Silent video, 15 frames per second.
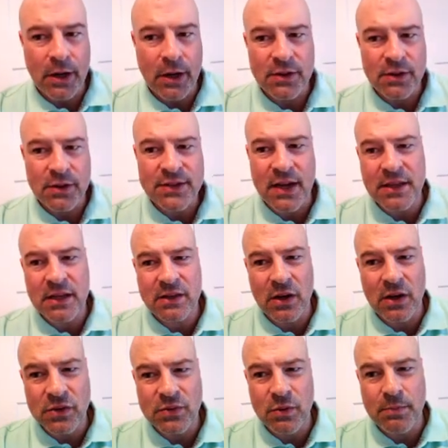So I think
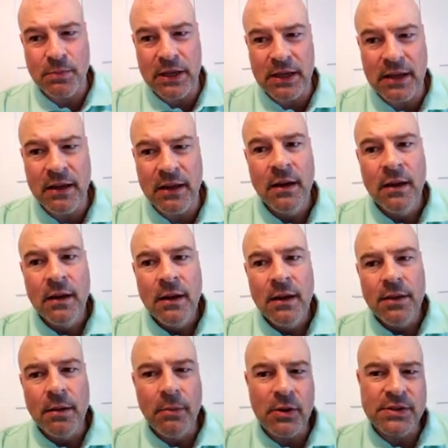those would be the
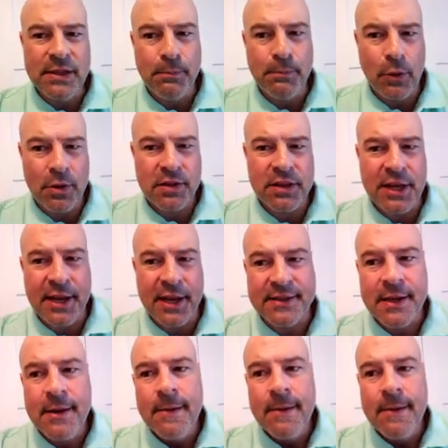most important things.